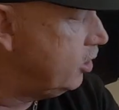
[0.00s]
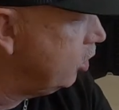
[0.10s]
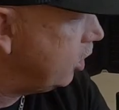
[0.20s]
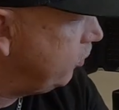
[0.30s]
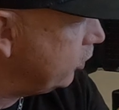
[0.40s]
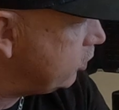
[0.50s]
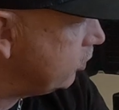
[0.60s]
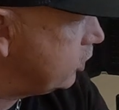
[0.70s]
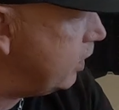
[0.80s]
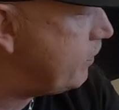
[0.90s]
You can put
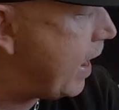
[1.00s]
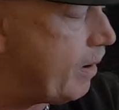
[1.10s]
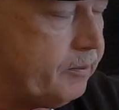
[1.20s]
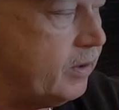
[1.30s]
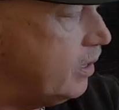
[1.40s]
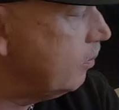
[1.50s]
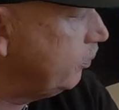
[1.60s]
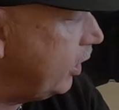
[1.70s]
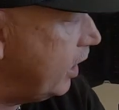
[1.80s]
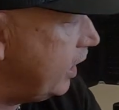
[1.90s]
your
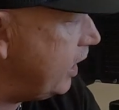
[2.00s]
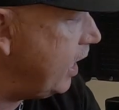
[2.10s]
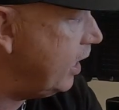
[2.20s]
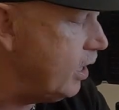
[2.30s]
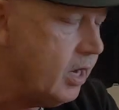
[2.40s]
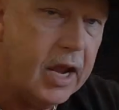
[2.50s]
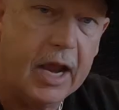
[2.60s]
CPAP, plug it in,